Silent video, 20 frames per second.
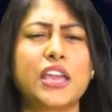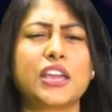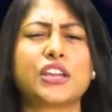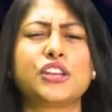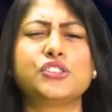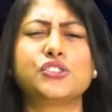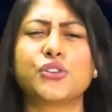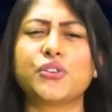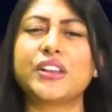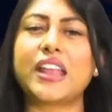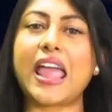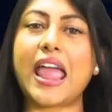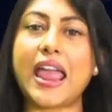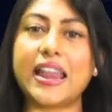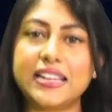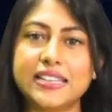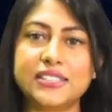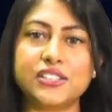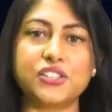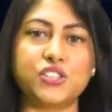can turn
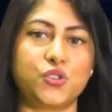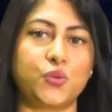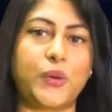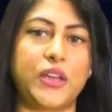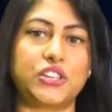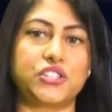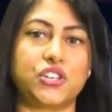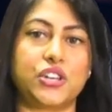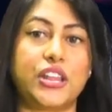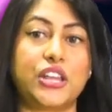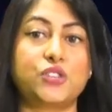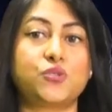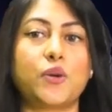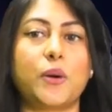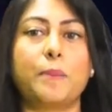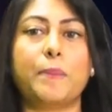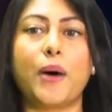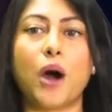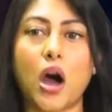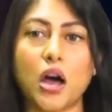any situation into a
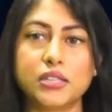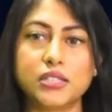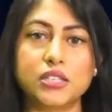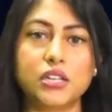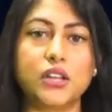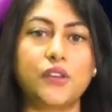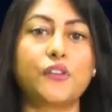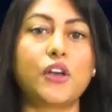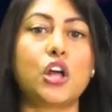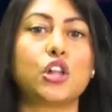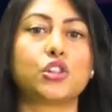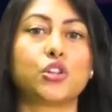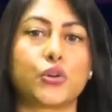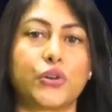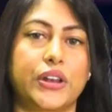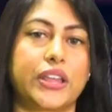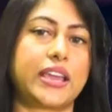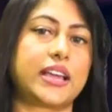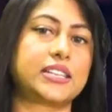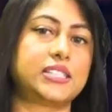positive
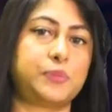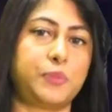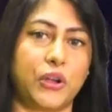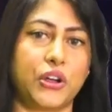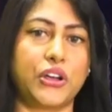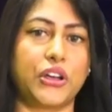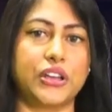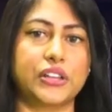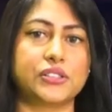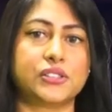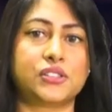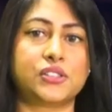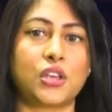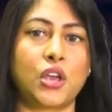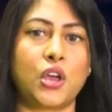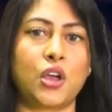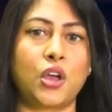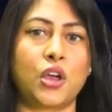learning experience,